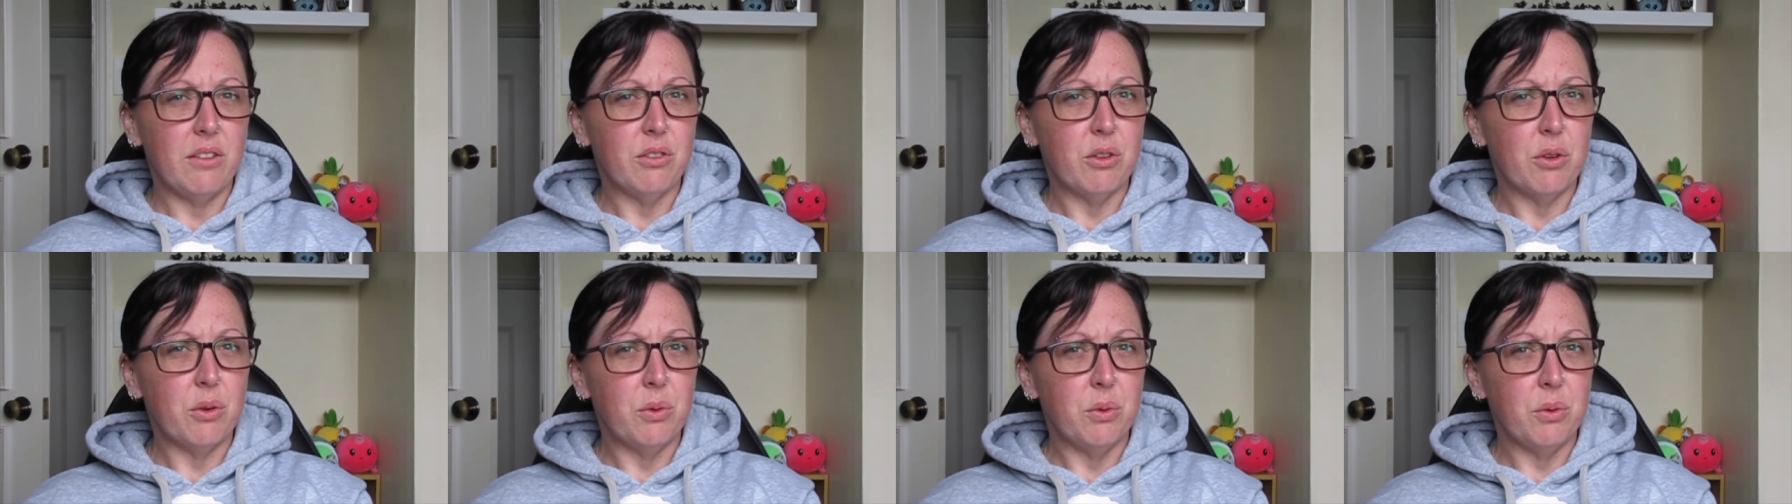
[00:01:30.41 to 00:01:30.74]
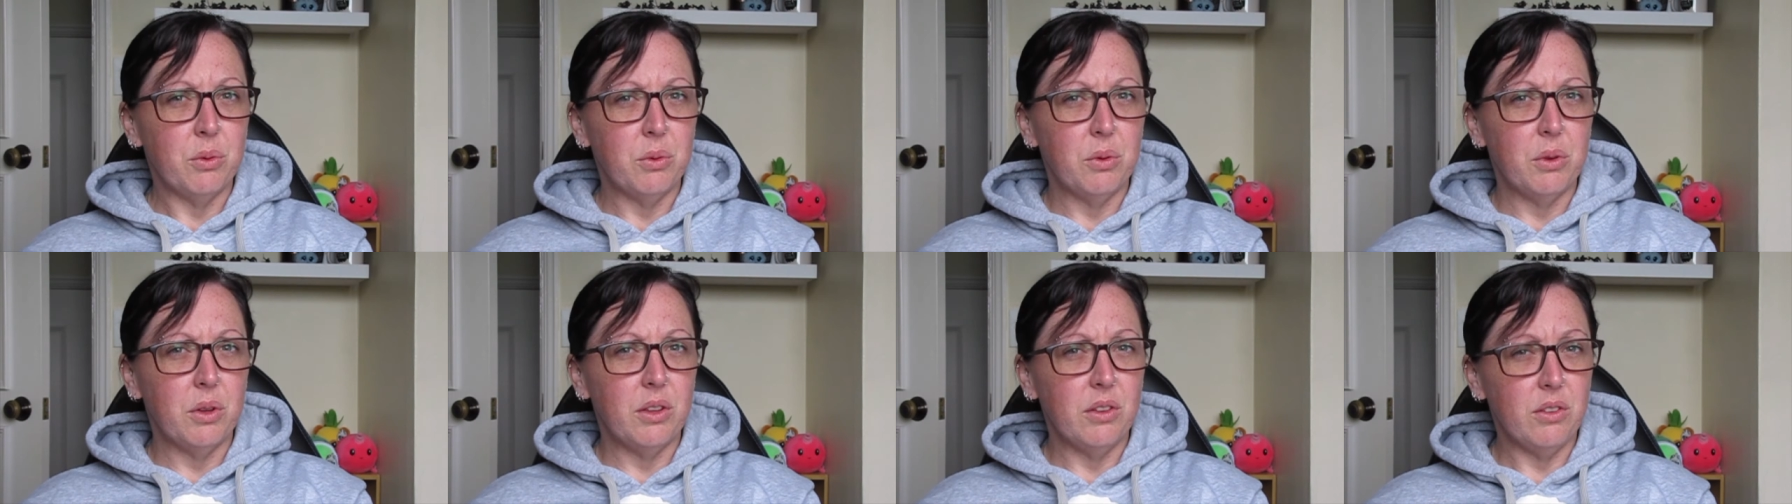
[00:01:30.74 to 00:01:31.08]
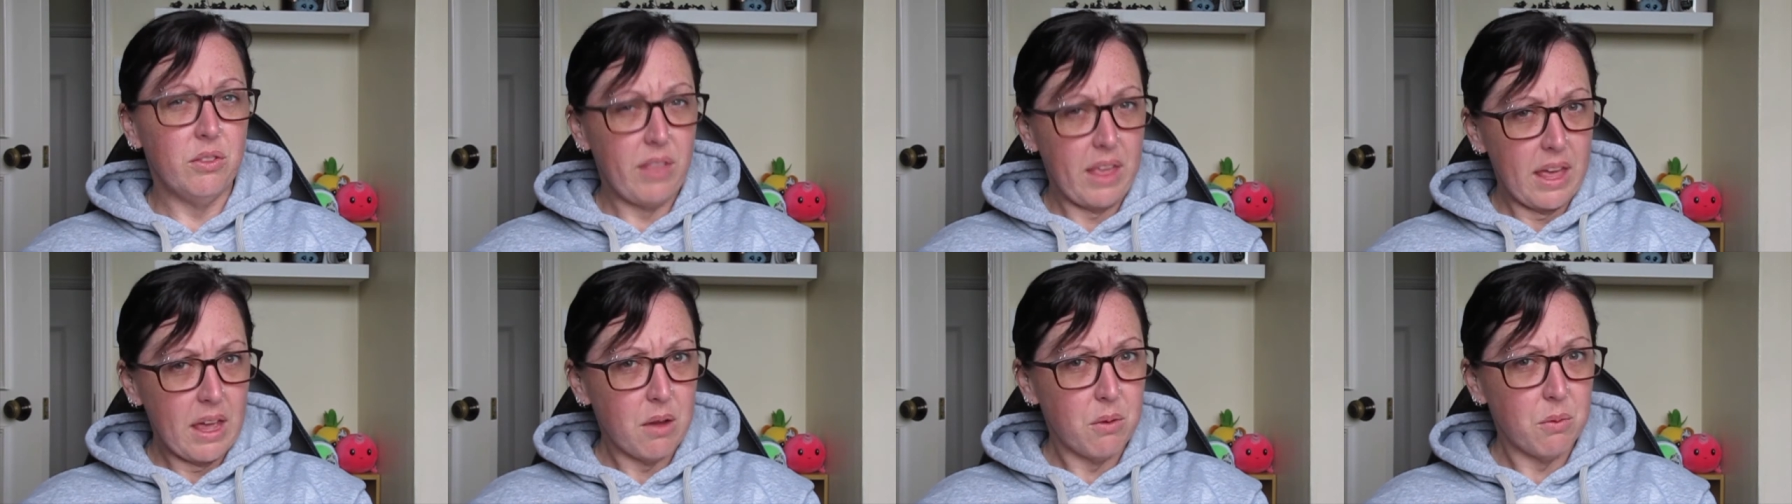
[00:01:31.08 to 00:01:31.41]
so
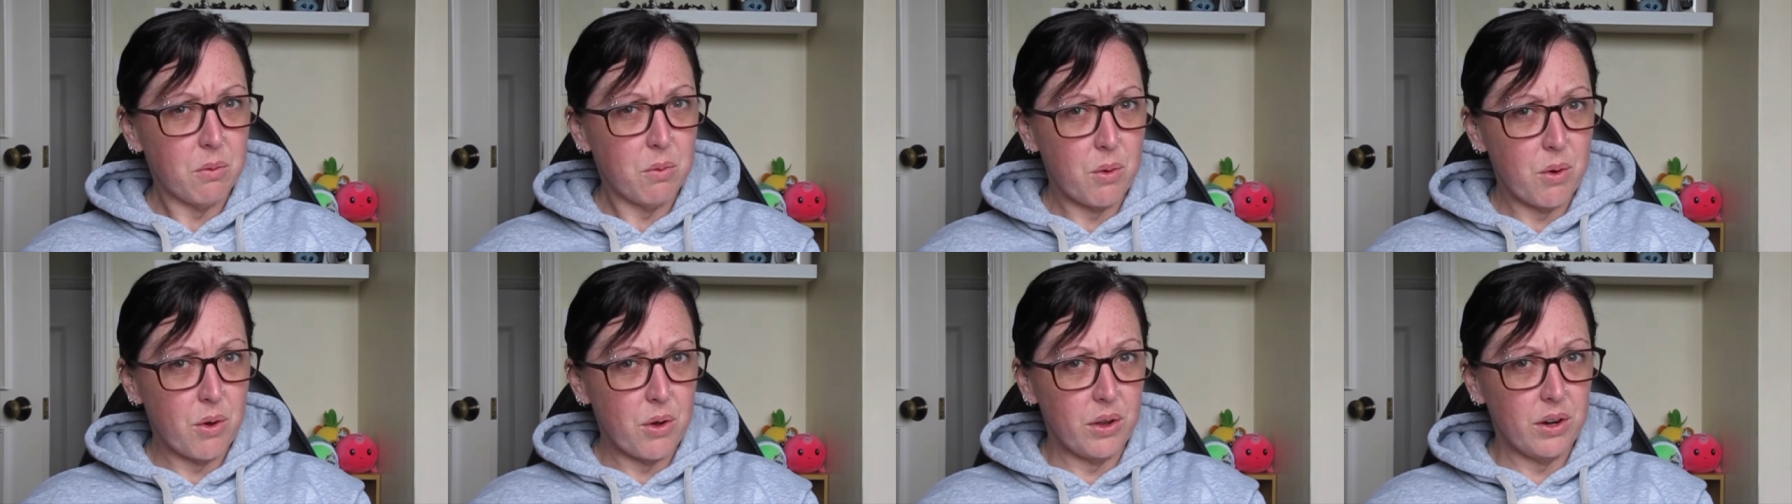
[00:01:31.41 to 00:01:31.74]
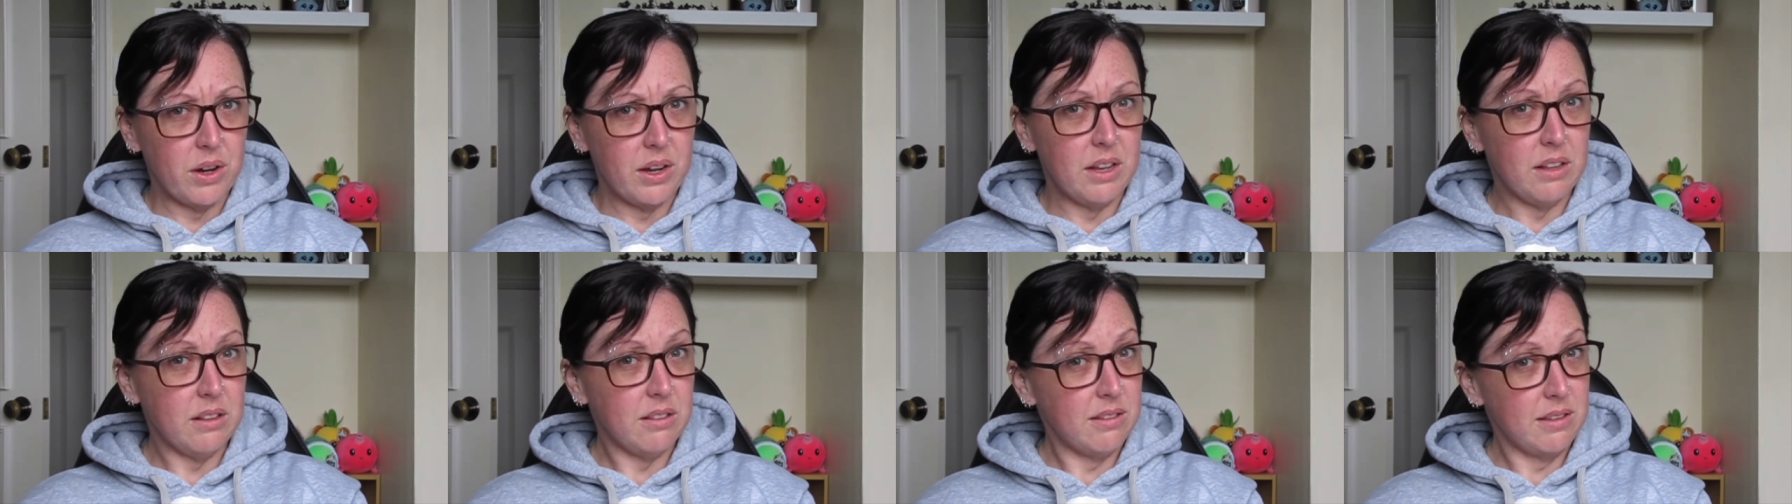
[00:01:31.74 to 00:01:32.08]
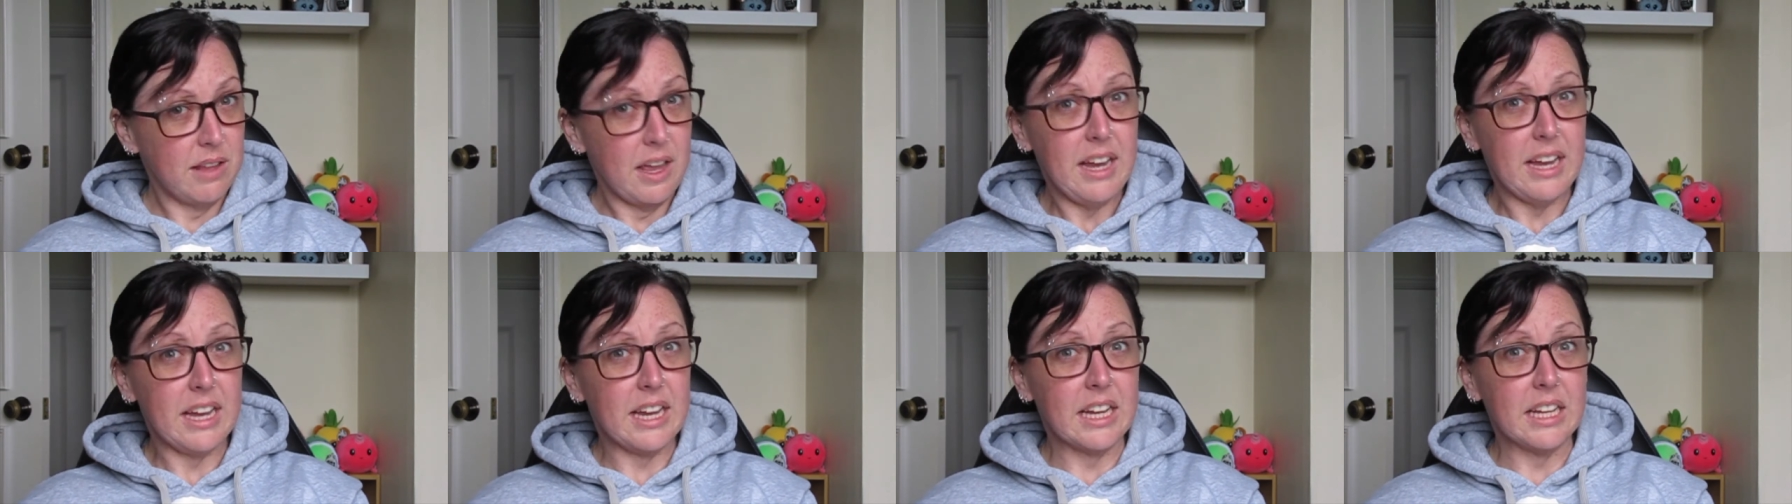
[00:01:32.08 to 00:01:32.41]
is that what it's
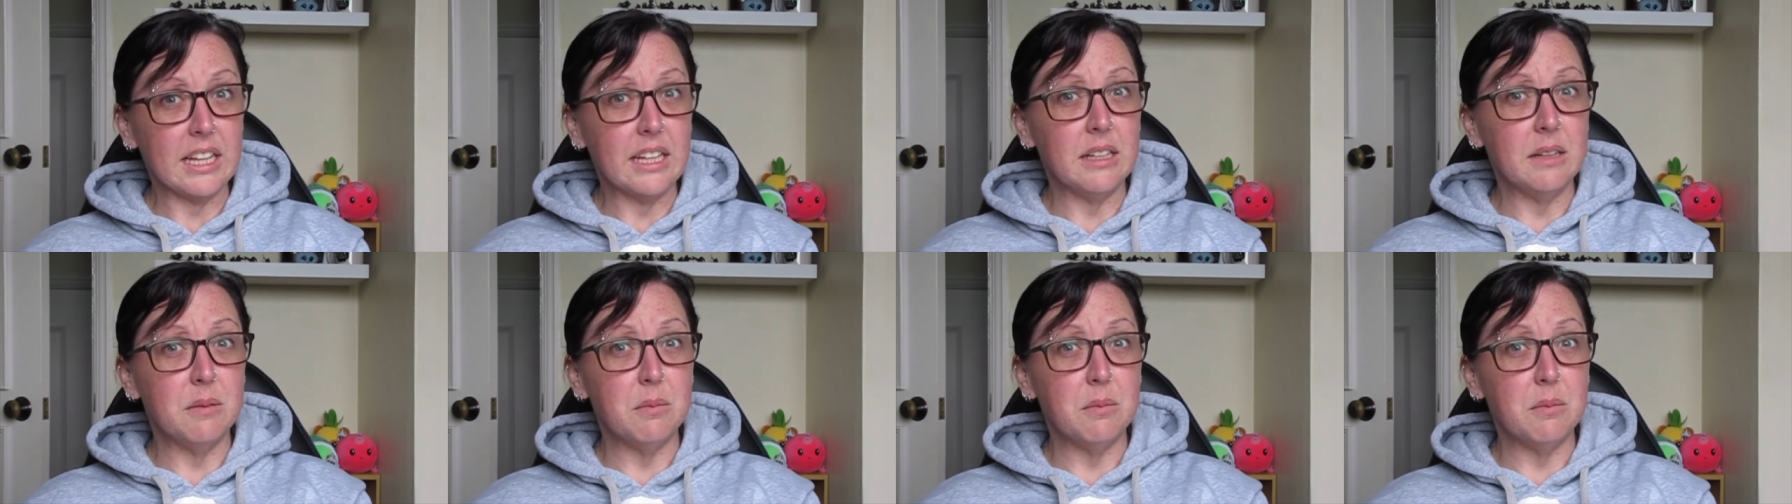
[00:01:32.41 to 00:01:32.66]
saying?